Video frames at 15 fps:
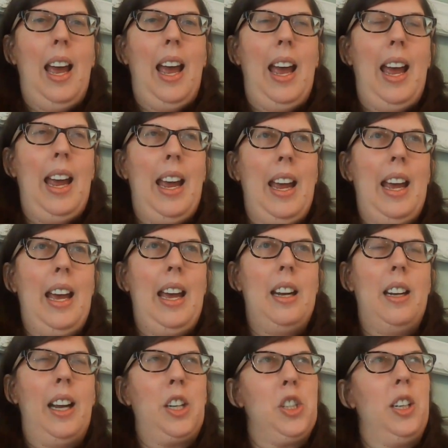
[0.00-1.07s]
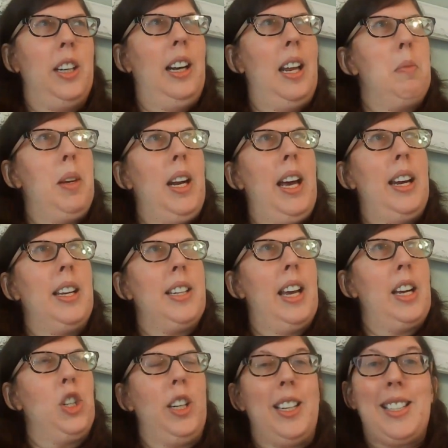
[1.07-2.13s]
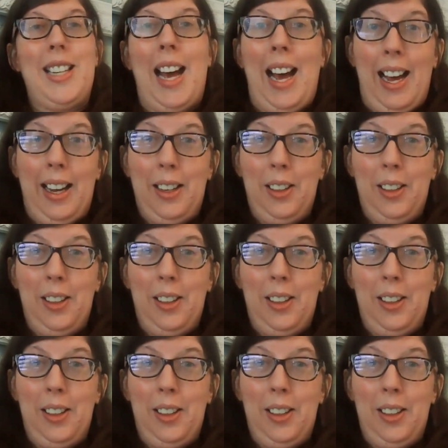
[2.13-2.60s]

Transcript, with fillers: And actually, Lamanite is actually a tile,